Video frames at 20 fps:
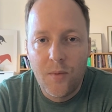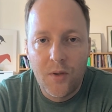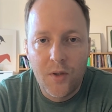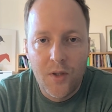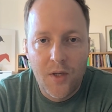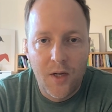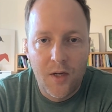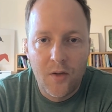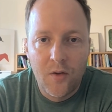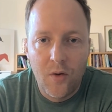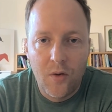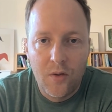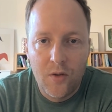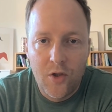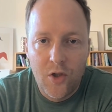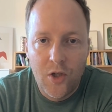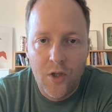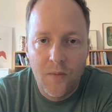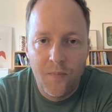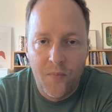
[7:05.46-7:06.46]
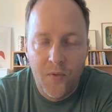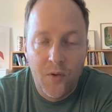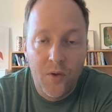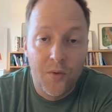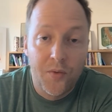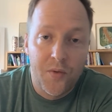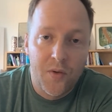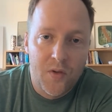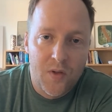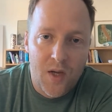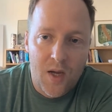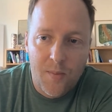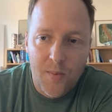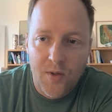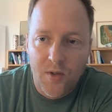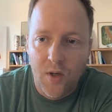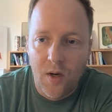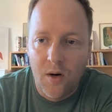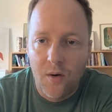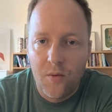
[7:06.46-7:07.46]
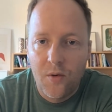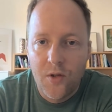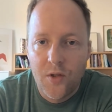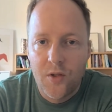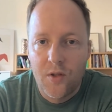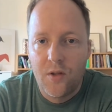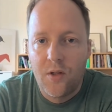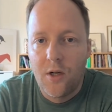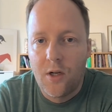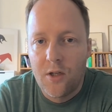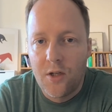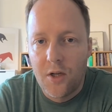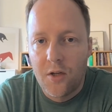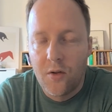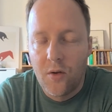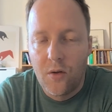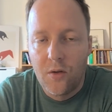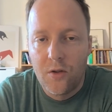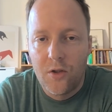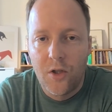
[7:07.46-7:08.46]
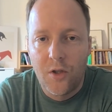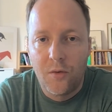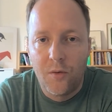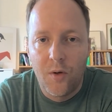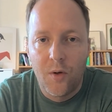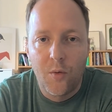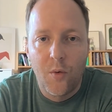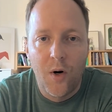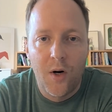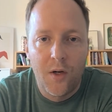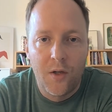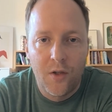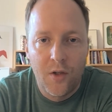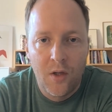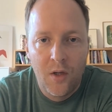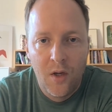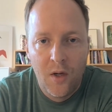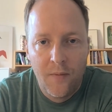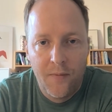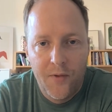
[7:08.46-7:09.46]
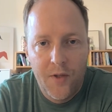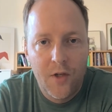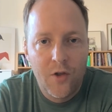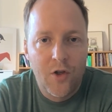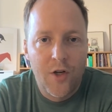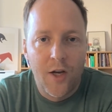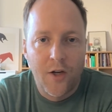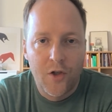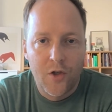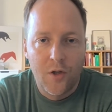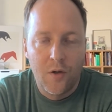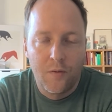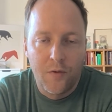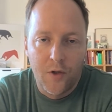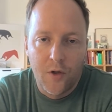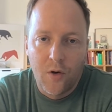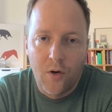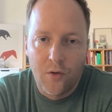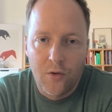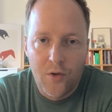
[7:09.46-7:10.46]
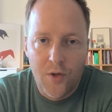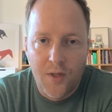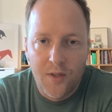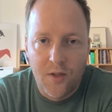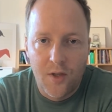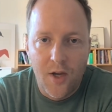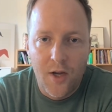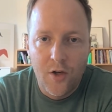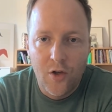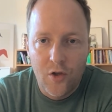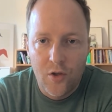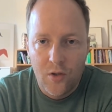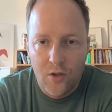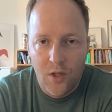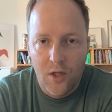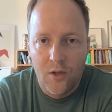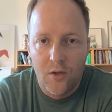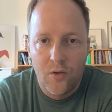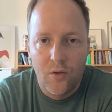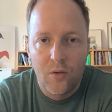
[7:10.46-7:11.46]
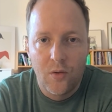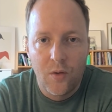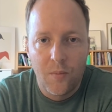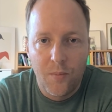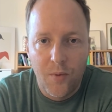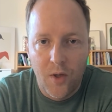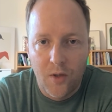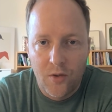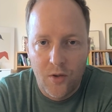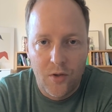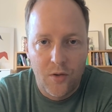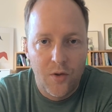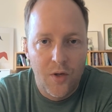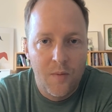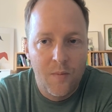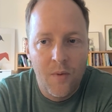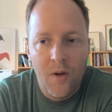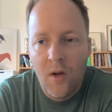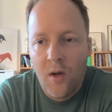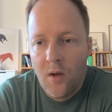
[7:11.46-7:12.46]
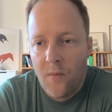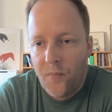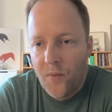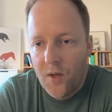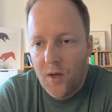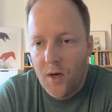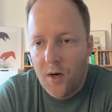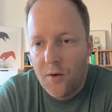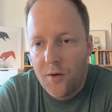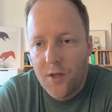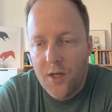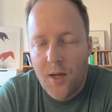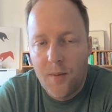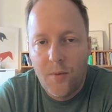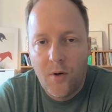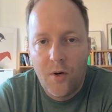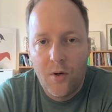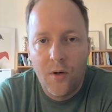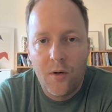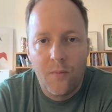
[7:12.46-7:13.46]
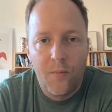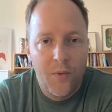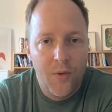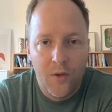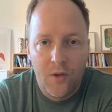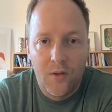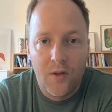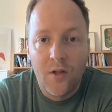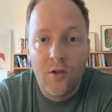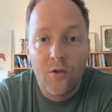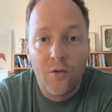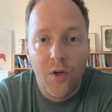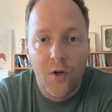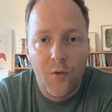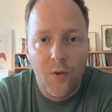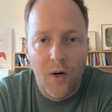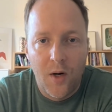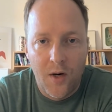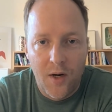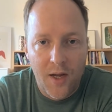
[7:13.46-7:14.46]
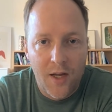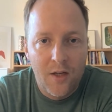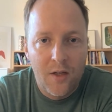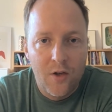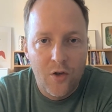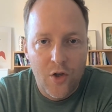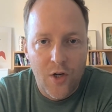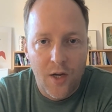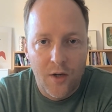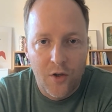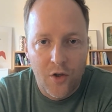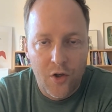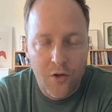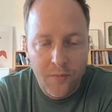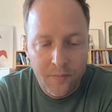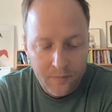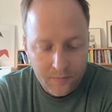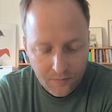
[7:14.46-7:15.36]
technology, not the same as ours. Their technology required the injection of a contrast agent into the bloodstream. Our camera didn't require any injection.